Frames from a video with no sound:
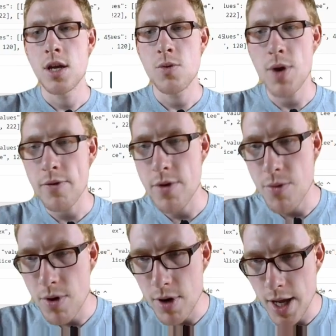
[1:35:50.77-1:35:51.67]
We have the
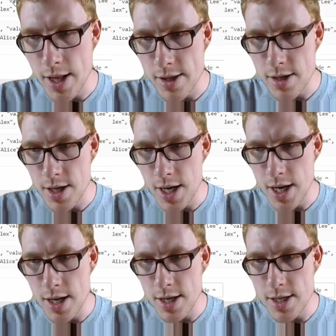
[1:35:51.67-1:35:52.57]
wrong answer here
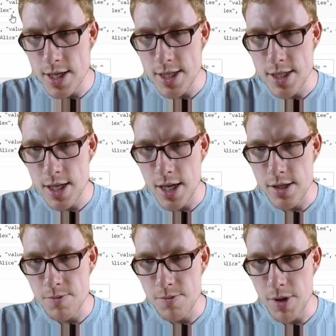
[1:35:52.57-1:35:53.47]
in the test
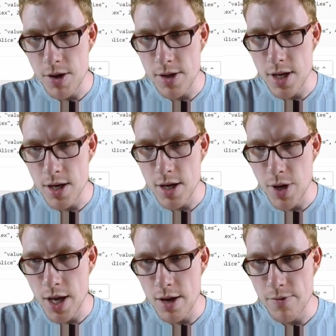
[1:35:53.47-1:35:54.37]
case, because here we
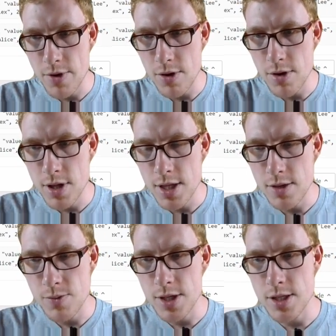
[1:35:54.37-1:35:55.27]
have Donald
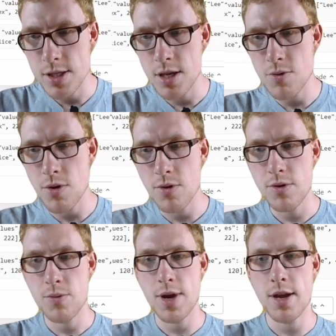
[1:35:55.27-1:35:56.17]
with 0,
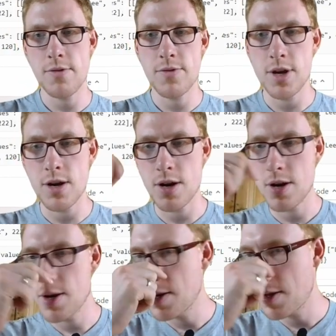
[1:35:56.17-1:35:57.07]
we have here
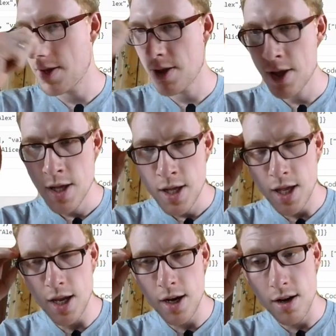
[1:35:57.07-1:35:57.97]

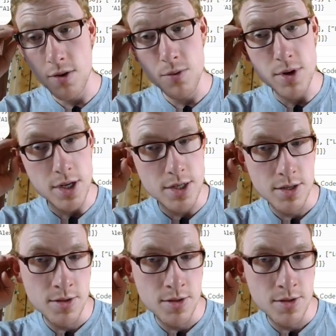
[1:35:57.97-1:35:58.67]
included.